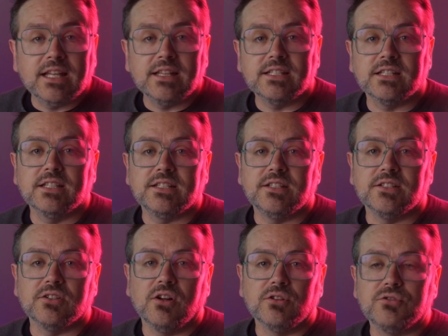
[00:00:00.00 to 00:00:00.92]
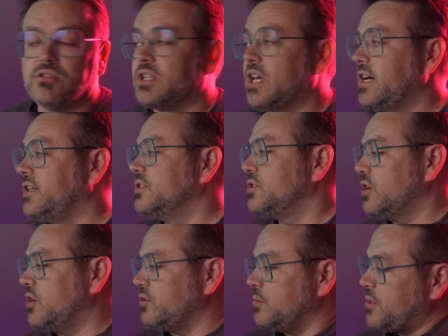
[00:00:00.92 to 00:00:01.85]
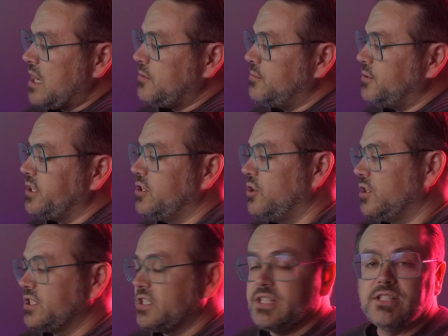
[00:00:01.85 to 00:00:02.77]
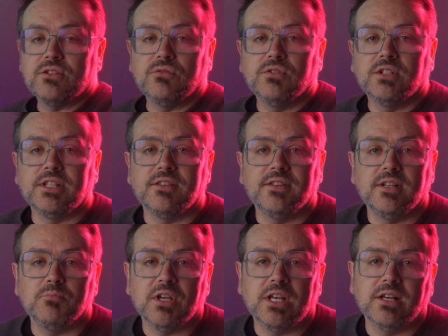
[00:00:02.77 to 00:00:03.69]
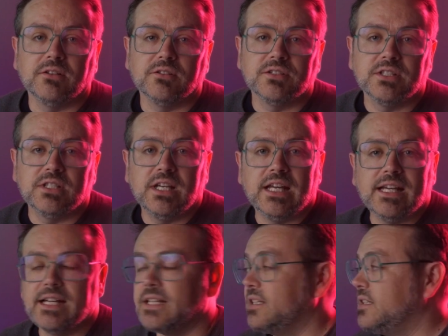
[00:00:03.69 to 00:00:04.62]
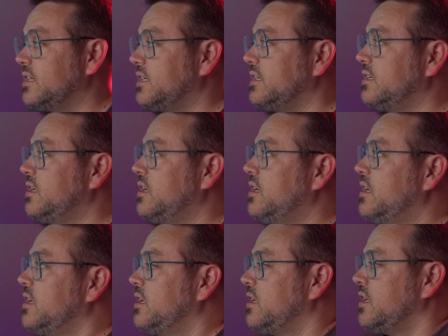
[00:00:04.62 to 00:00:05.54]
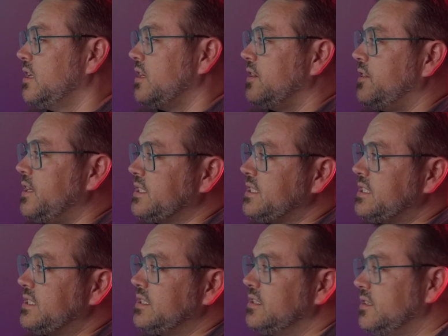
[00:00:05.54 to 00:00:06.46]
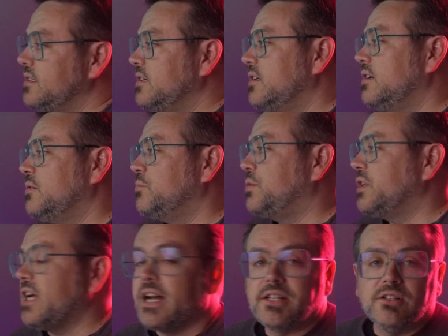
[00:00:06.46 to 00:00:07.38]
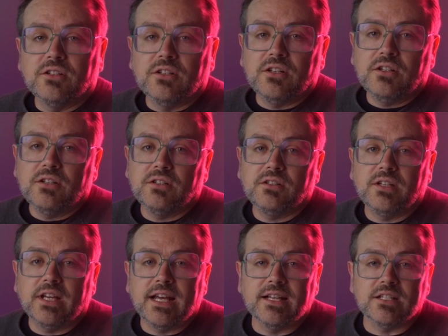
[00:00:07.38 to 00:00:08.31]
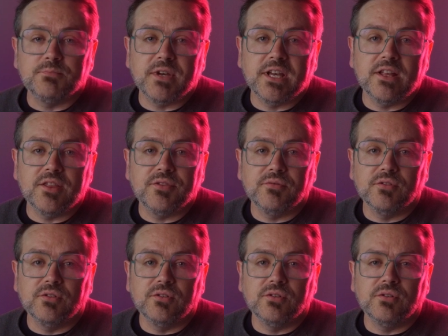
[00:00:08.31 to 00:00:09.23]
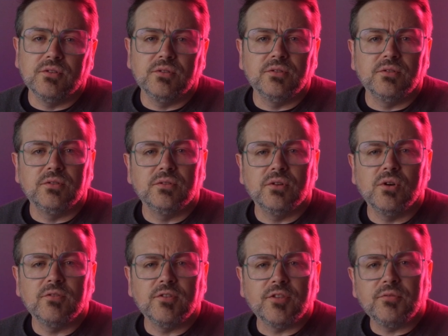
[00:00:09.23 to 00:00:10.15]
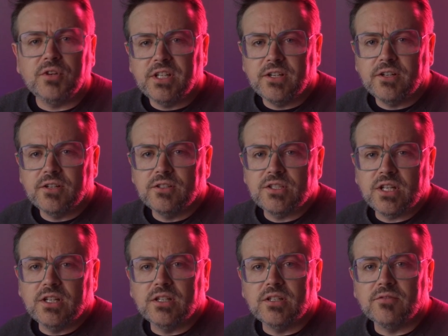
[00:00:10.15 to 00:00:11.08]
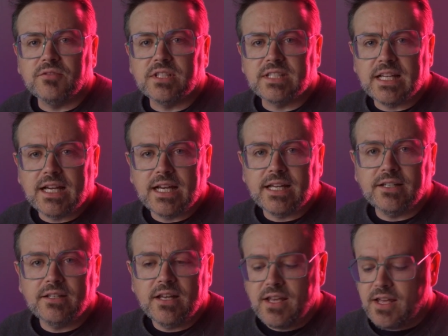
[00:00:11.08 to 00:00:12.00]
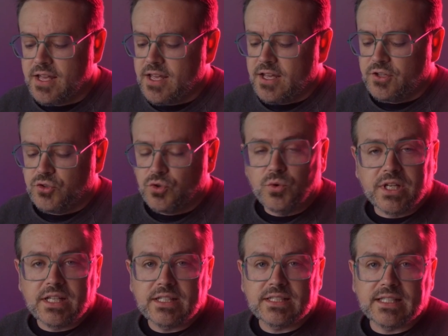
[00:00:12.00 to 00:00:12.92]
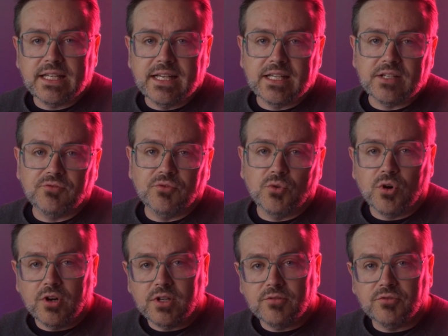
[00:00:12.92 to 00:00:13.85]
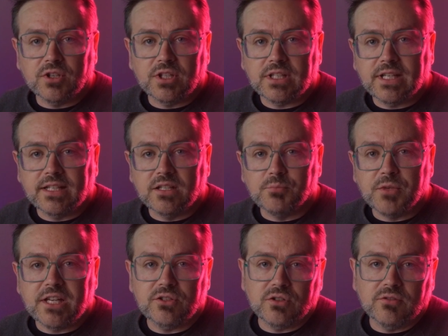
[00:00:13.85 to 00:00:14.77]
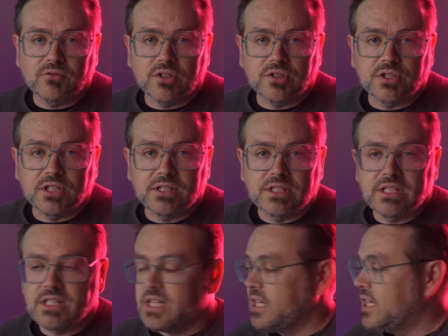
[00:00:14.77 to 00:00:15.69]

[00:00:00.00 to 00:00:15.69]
on this list is ultralight. So you probably noticed these are really thin panels, and this binocular has been through over 3 years of design tweaks and 4 different kind of major versions.